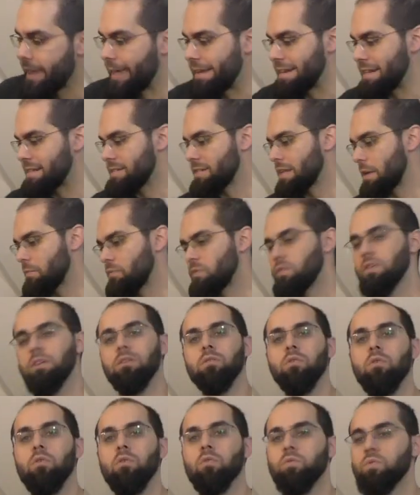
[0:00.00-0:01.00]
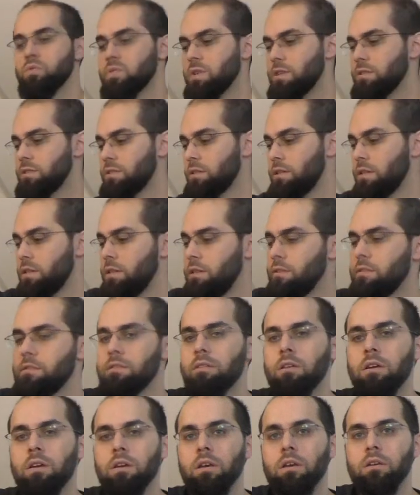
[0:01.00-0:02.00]
And the same thing goes
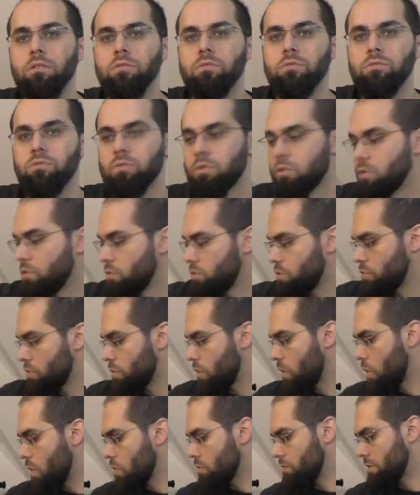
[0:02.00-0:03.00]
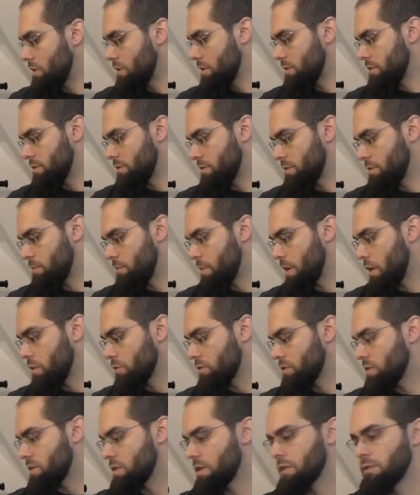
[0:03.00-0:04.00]
underneath, so to hold the
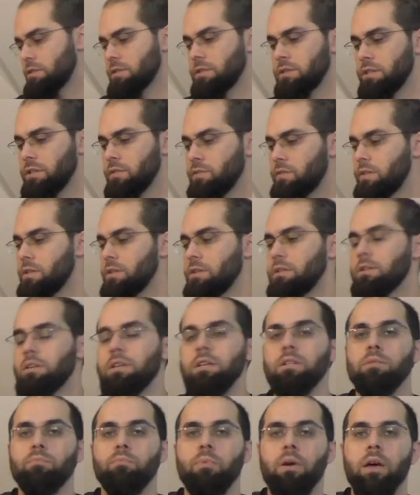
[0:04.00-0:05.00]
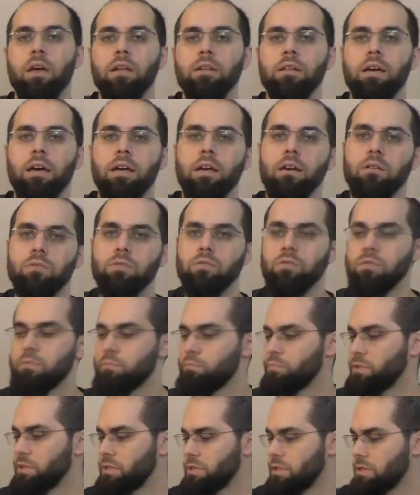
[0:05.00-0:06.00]
belts underneath the heat bed, I also
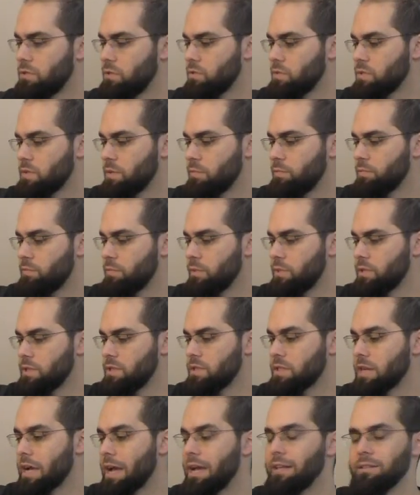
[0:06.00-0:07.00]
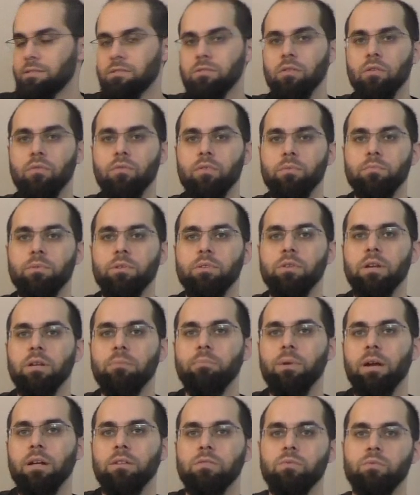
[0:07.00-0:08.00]
printed these kinds of upgrade
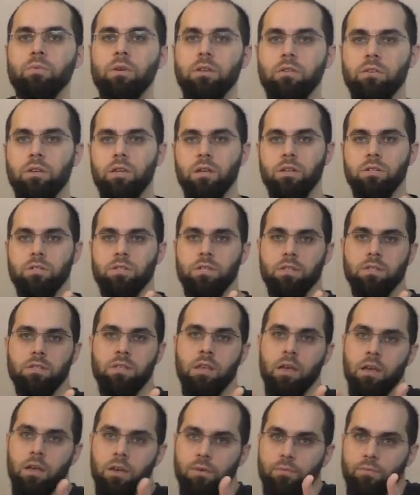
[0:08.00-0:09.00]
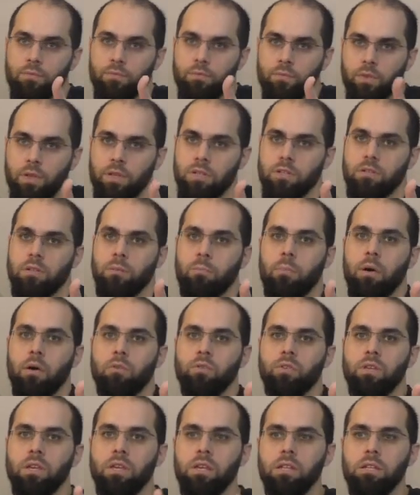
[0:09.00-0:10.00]
parts where you can just fit the
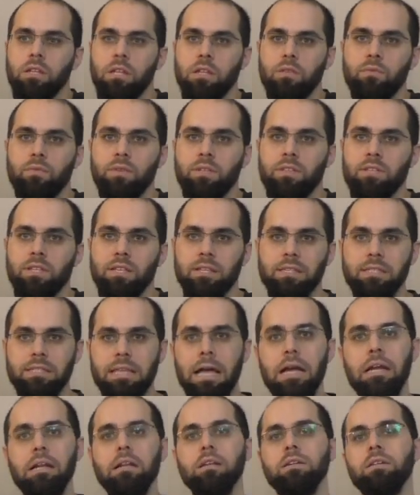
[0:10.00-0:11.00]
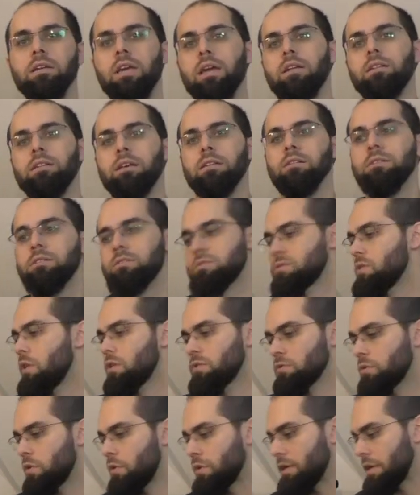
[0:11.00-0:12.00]
belt in, it fits exactly, and then it's
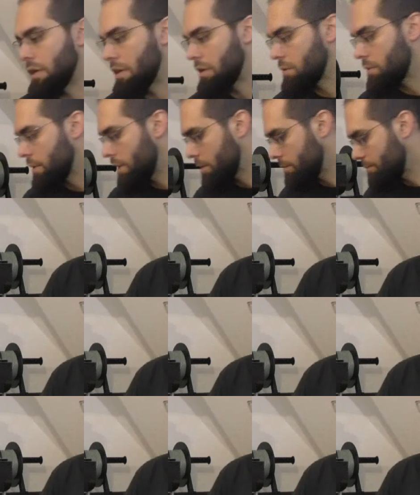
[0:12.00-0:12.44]
not going anywhere.